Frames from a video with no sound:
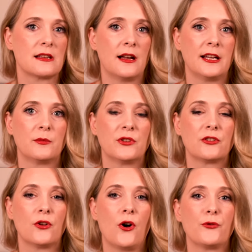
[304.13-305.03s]
science,
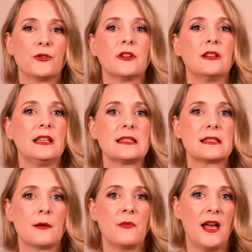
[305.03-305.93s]
but often needs
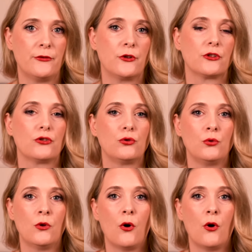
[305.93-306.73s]
some effort to